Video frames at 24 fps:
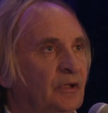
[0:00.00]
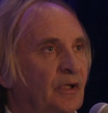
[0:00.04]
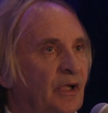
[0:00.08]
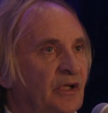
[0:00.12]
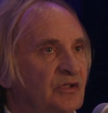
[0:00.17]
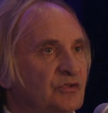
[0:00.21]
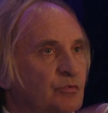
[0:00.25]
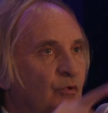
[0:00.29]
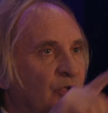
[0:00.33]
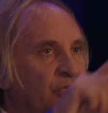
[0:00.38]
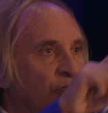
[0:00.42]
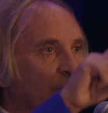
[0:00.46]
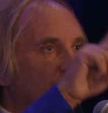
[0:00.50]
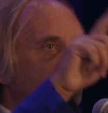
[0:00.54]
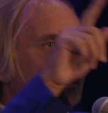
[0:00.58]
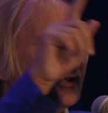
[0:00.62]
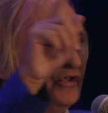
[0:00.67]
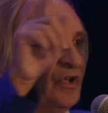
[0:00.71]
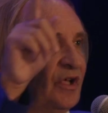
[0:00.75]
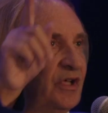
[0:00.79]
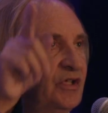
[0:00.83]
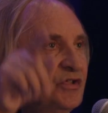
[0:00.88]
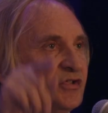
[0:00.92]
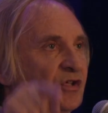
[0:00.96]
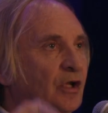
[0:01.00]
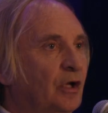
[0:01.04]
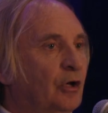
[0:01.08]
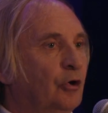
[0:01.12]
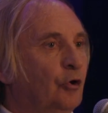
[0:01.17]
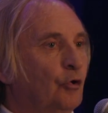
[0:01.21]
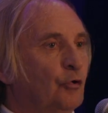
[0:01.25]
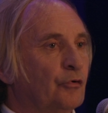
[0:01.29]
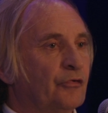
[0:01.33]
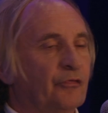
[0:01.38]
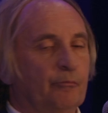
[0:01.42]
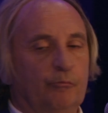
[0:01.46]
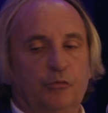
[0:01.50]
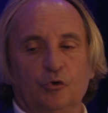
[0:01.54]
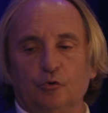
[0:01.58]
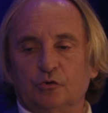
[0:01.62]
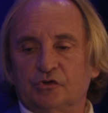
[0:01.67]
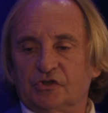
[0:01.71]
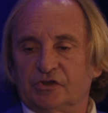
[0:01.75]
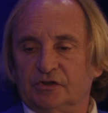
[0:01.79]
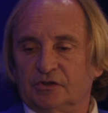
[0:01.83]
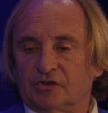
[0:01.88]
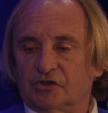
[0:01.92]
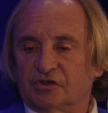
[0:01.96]
It's one of those nice cloth
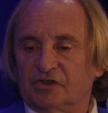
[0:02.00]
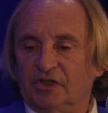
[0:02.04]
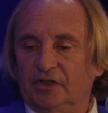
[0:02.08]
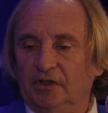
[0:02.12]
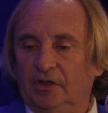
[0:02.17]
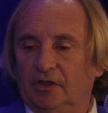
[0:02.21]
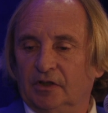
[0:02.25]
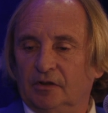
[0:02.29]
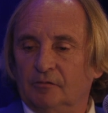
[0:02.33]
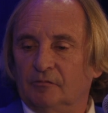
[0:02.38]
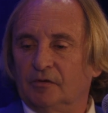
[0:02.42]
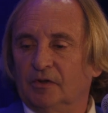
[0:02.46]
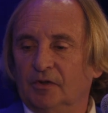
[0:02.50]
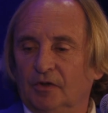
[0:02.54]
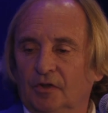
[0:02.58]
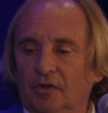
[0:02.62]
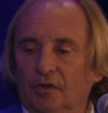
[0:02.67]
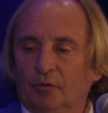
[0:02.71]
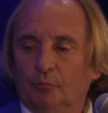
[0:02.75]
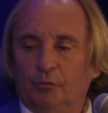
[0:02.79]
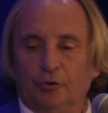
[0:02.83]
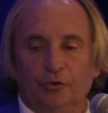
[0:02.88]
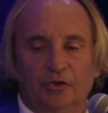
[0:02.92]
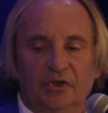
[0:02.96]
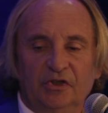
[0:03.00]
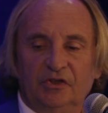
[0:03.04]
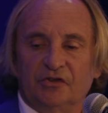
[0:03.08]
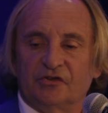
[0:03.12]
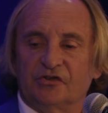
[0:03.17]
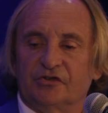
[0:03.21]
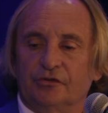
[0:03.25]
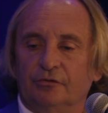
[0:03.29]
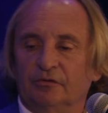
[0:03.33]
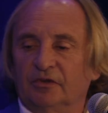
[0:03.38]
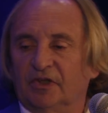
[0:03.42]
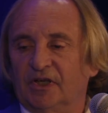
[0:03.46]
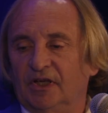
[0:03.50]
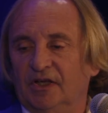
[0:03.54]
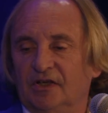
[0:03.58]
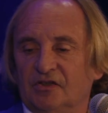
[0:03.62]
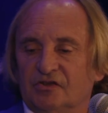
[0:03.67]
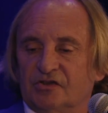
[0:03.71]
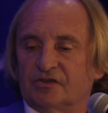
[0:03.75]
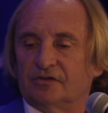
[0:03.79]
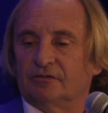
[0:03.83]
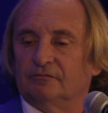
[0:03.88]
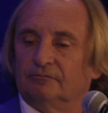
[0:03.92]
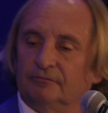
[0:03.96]
posters that you can put in your
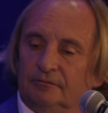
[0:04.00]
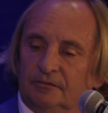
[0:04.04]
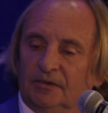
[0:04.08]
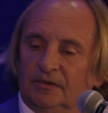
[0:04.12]
suitcase.